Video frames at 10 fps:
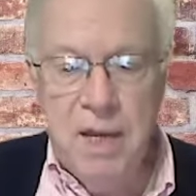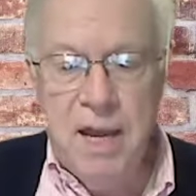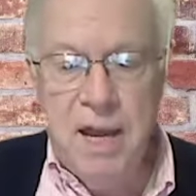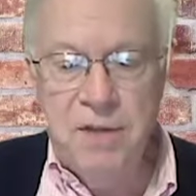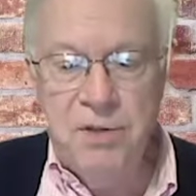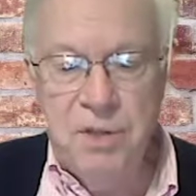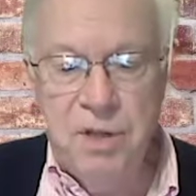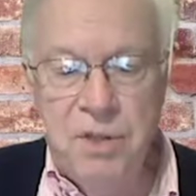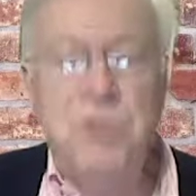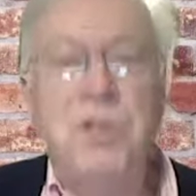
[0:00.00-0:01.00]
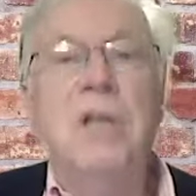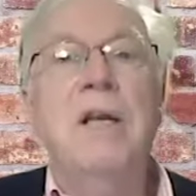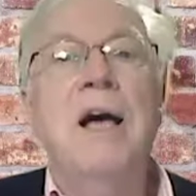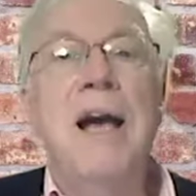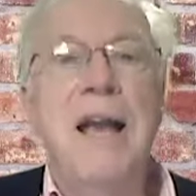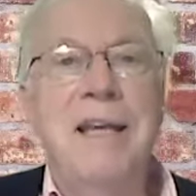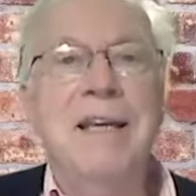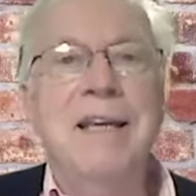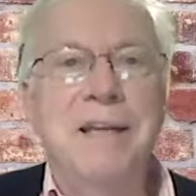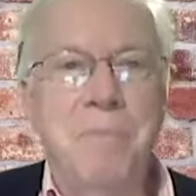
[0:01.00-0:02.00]
and the decline
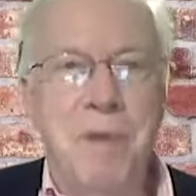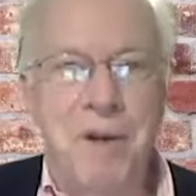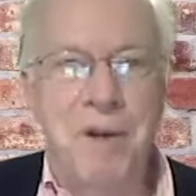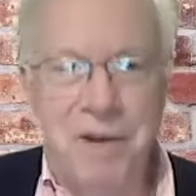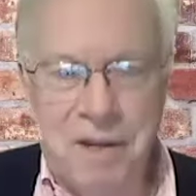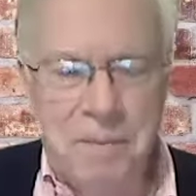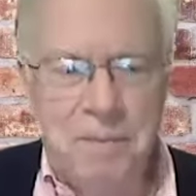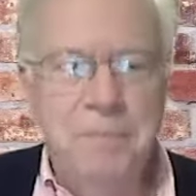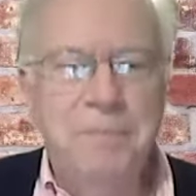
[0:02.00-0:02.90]
in America